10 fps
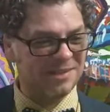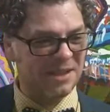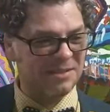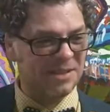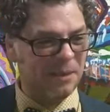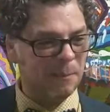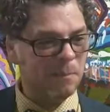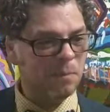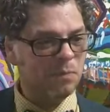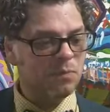it sounds like.
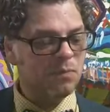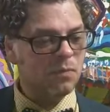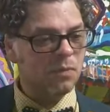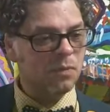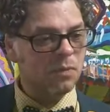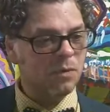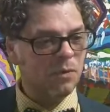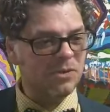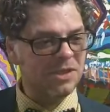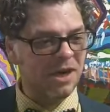
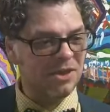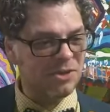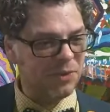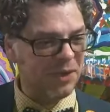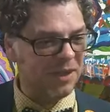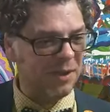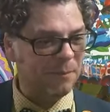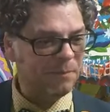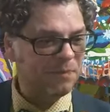Or is that Australia?